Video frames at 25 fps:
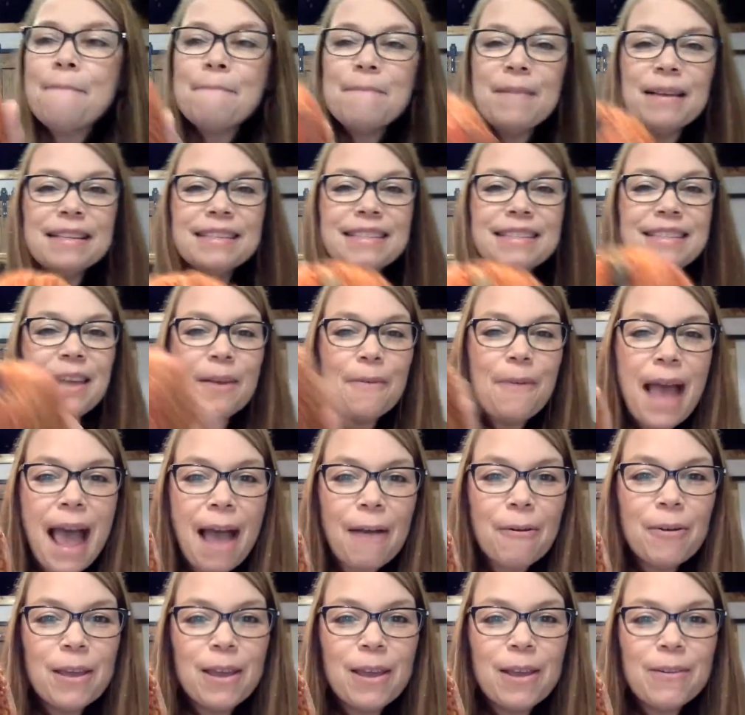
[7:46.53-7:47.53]
So
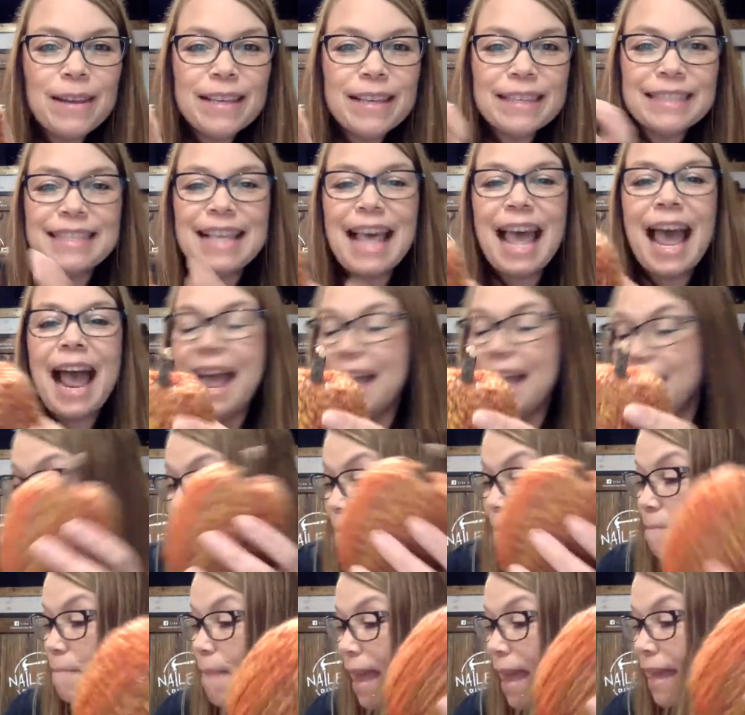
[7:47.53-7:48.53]
how cute is that? And
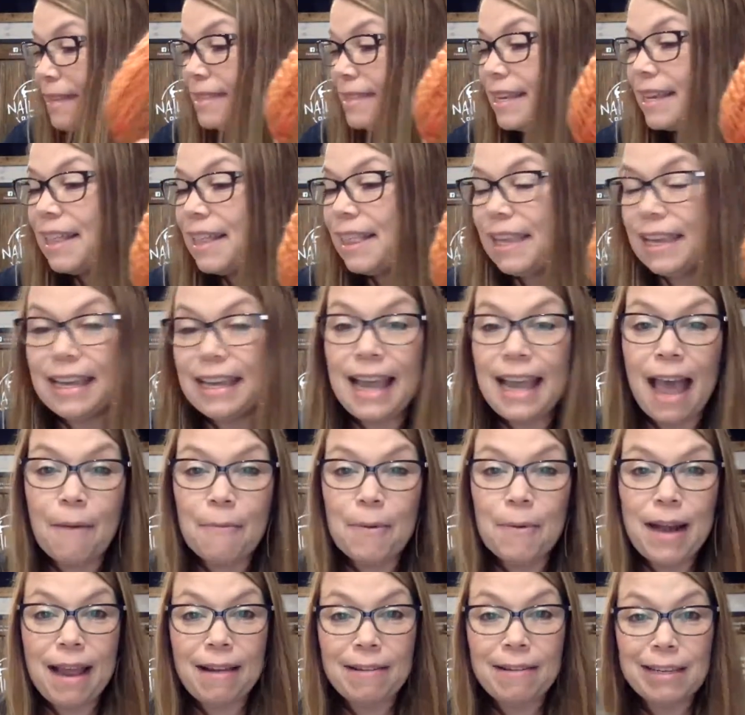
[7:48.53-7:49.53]
then basically I
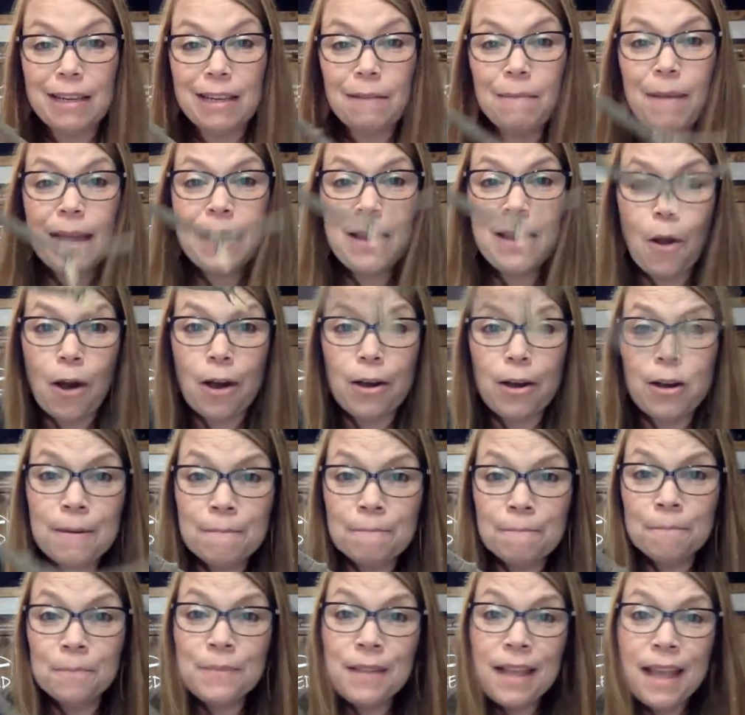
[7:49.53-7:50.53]
went out to my yard.
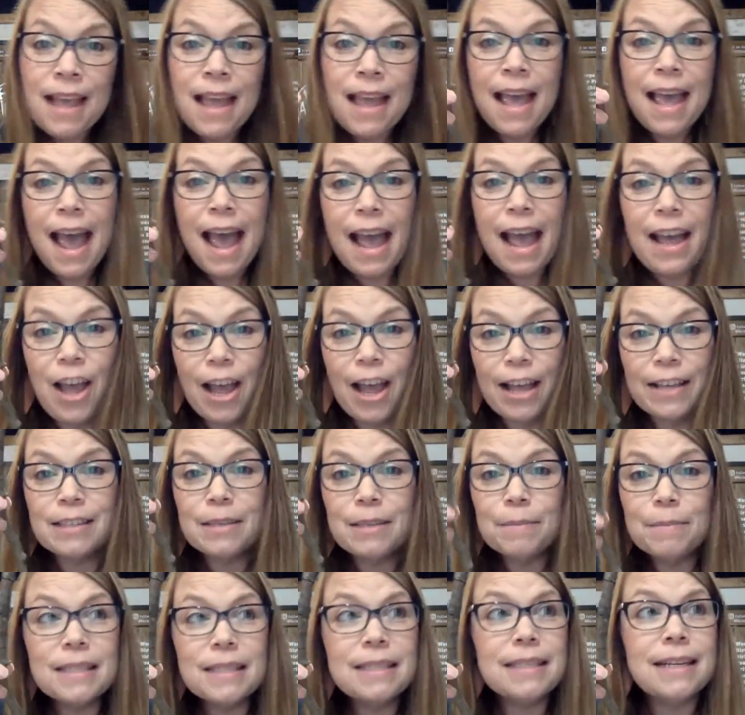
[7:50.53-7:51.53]
I got
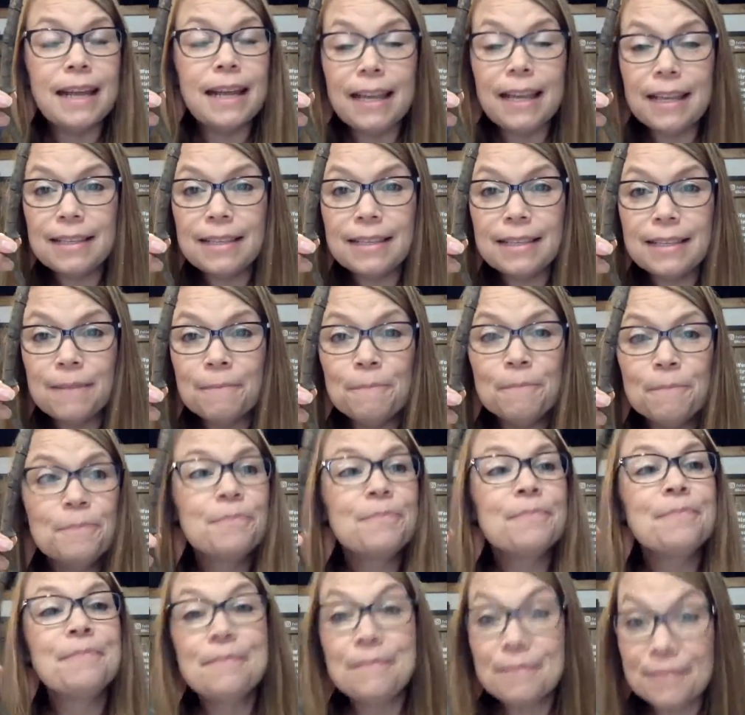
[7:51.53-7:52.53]
some sticks.
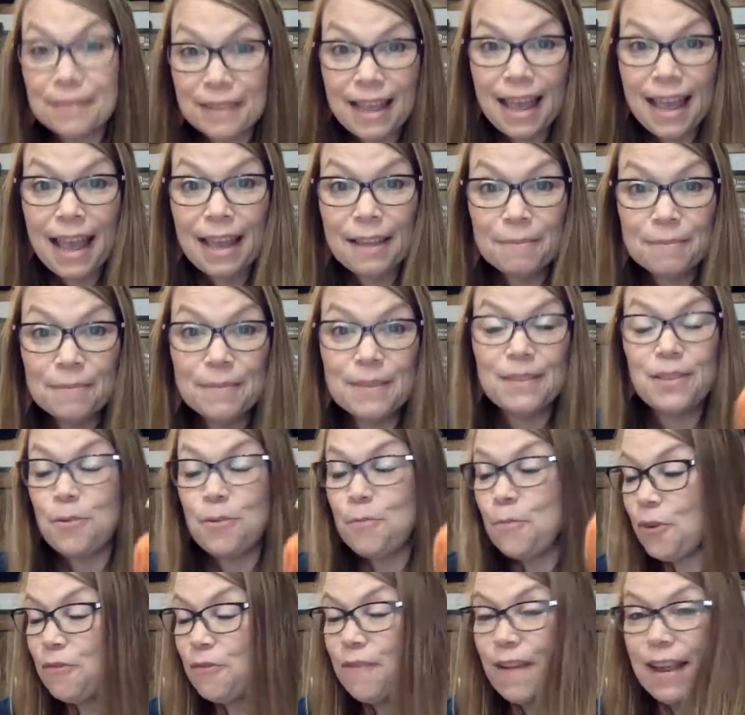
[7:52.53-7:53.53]
Okay,
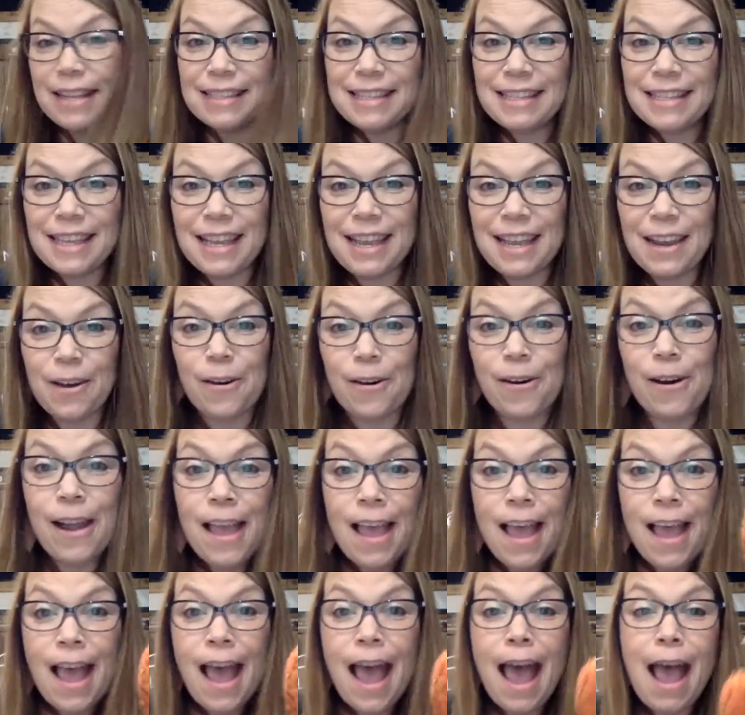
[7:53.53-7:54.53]
super fancy here.
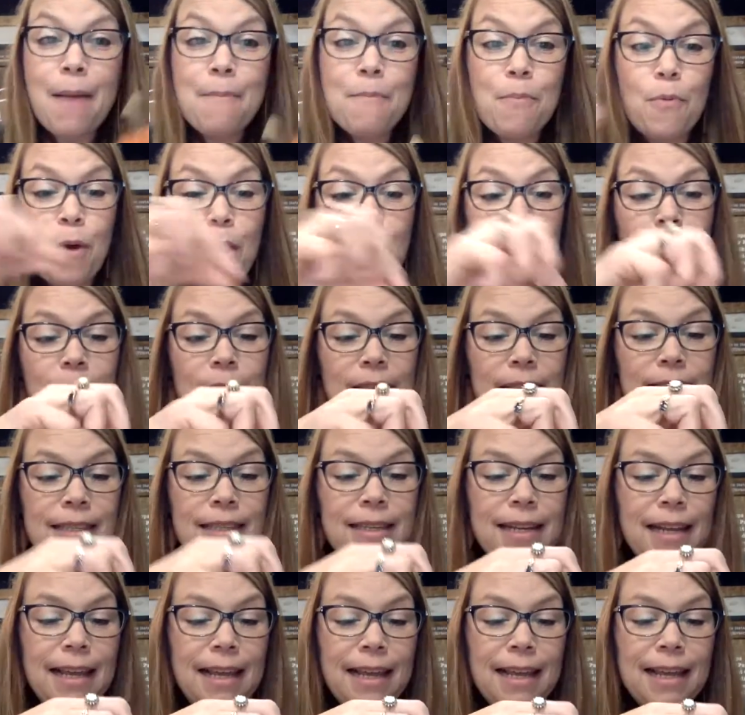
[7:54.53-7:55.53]
I broke the
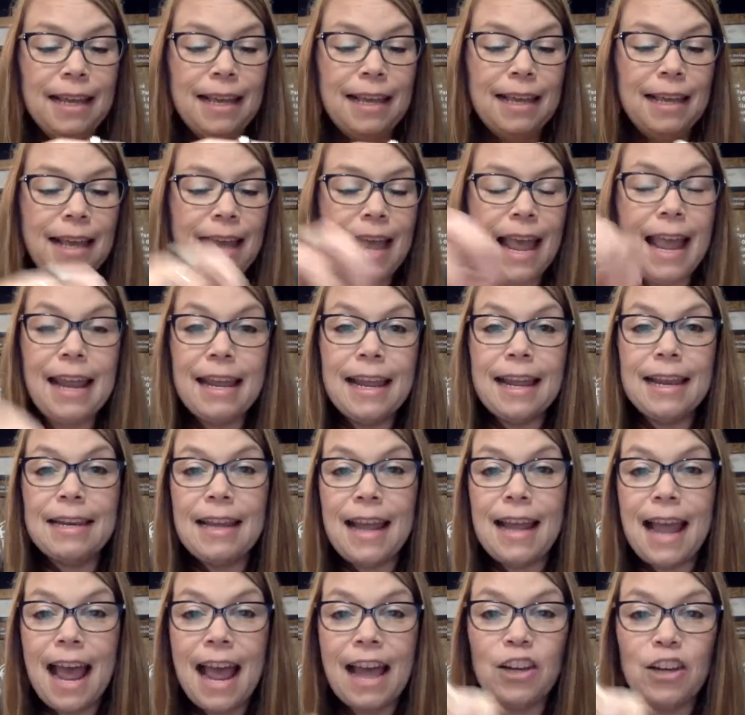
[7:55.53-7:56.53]
stick
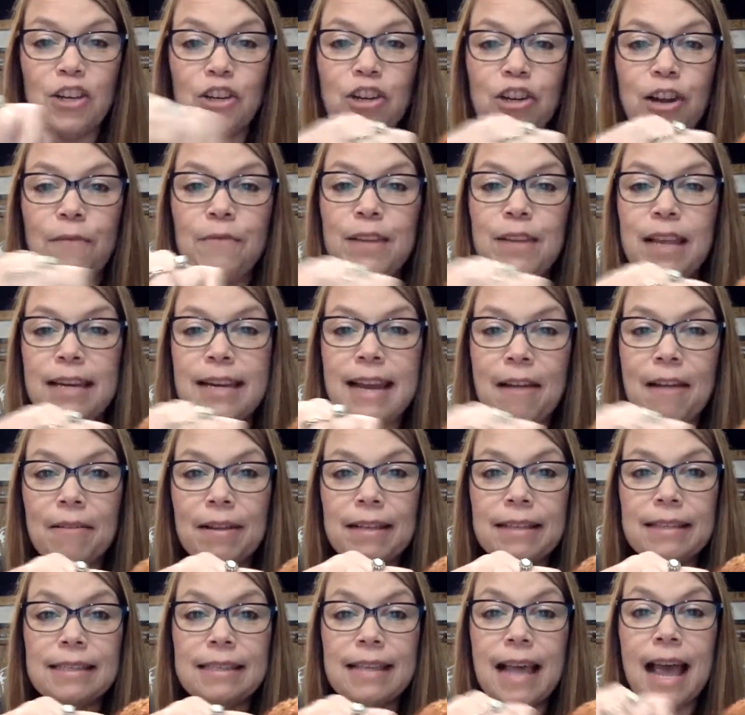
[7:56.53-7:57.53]
and I shoved it down
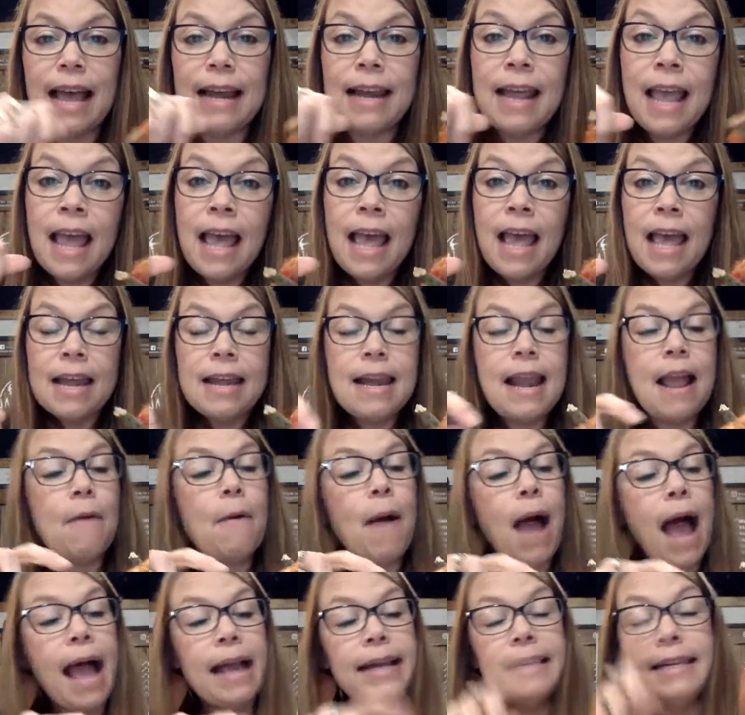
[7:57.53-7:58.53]
inside. Now
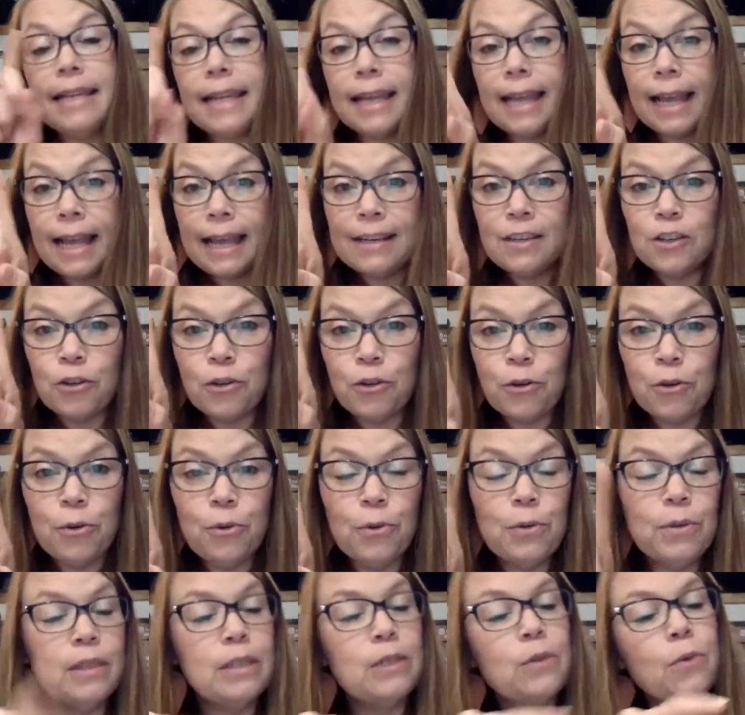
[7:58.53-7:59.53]
I did,
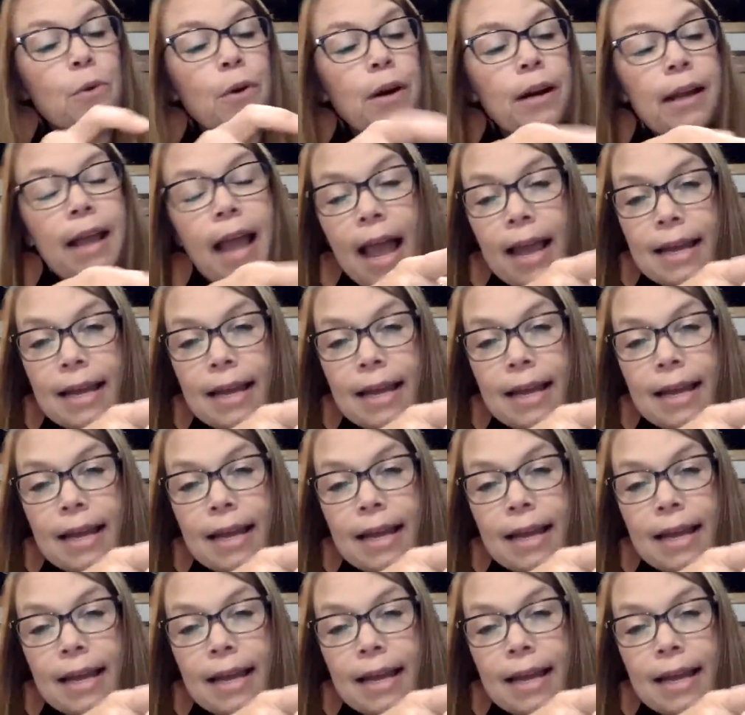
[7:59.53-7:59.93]
true story, I